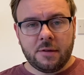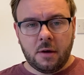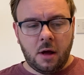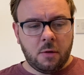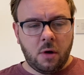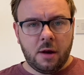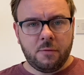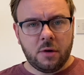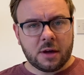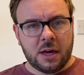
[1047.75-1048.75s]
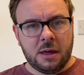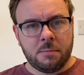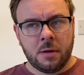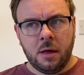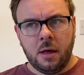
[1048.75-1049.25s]
I kind of want to keep
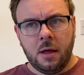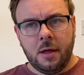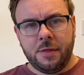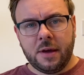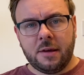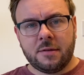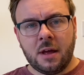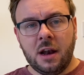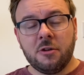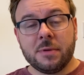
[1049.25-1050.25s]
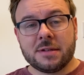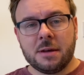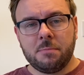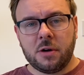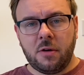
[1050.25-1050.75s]
things a little bit
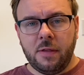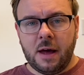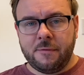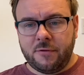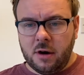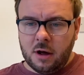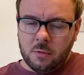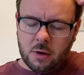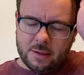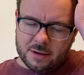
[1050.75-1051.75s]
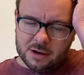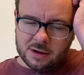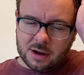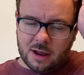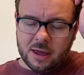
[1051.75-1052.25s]
simpler on that front. I want it to
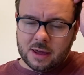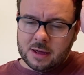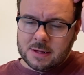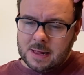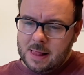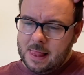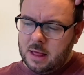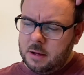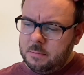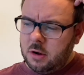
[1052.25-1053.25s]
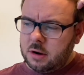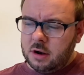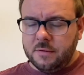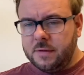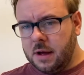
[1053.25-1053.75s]
look like a model
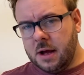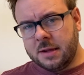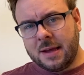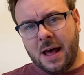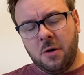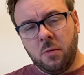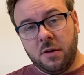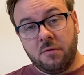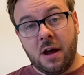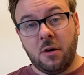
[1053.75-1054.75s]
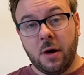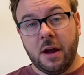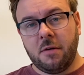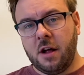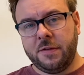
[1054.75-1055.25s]
of a town with a railway,
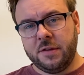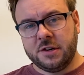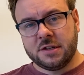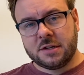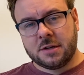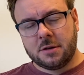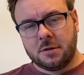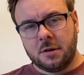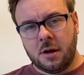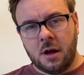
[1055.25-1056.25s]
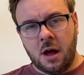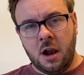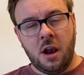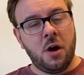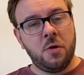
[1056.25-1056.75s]
rather than just a
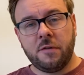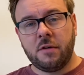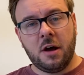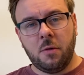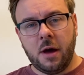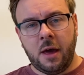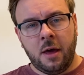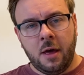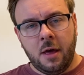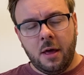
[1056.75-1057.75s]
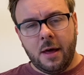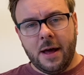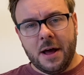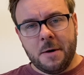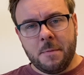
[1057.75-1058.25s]
load of railway
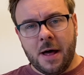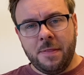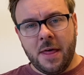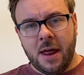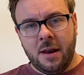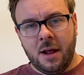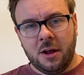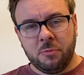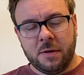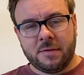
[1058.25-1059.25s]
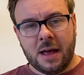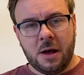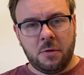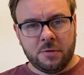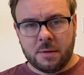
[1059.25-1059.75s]
and then a little bit of
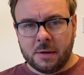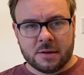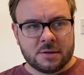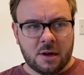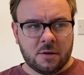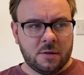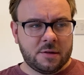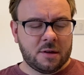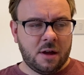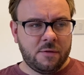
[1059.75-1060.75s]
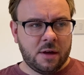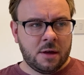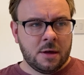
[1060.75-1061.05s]
town or something stuck on the side of it.